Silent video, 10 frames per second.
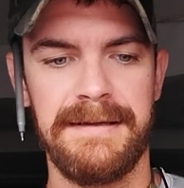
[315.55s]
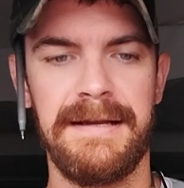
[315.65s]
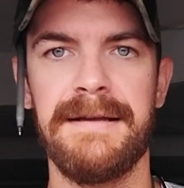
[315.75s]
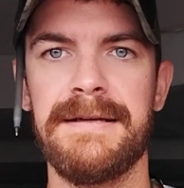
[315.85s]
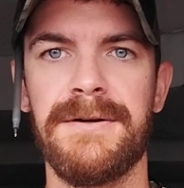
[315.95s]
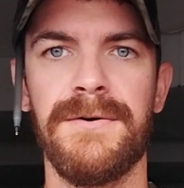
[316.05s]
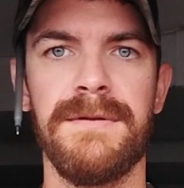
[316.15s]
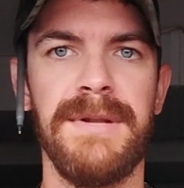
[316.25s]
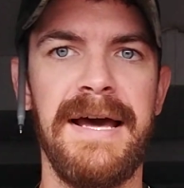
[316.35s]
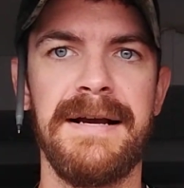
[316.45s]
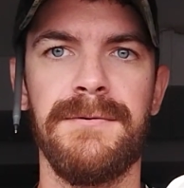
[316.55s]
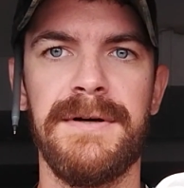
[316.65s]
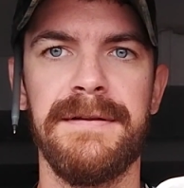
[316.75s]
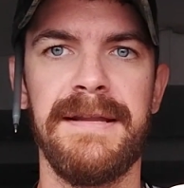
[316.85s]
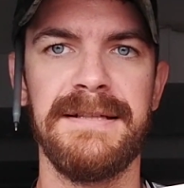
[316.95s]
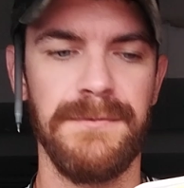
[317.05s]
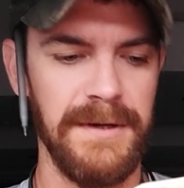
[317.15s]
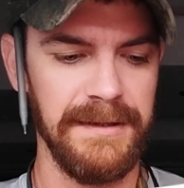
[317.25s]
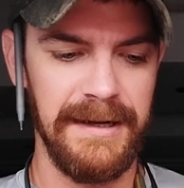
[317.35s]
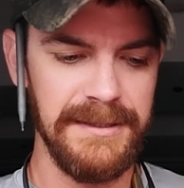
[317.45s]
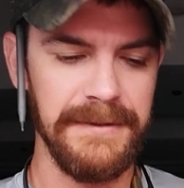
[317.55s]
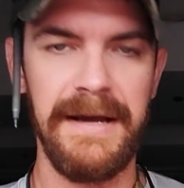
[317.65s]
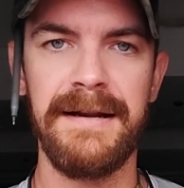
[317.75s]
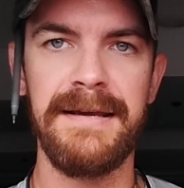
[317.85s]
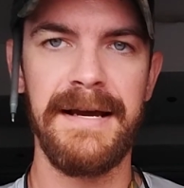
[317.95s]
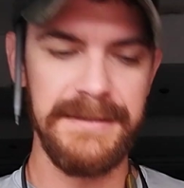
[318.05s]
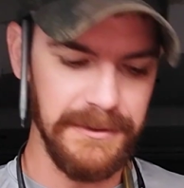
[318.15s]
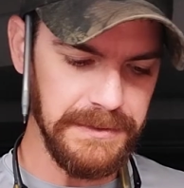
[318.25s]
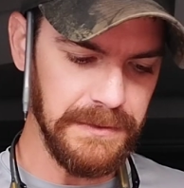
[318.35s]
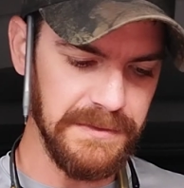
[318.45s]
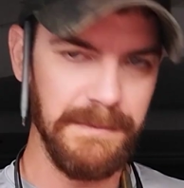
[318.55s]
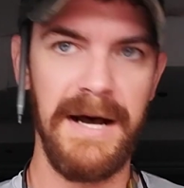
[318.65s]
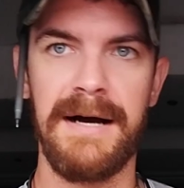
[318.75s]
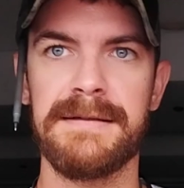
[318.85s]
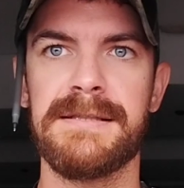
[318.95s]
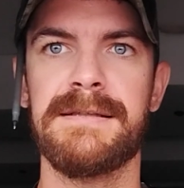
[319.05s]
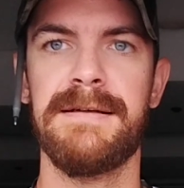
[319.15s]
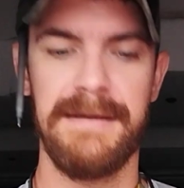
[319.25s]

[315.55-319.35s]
Ignore the black one. That's one that I took out of the IsoTunes box.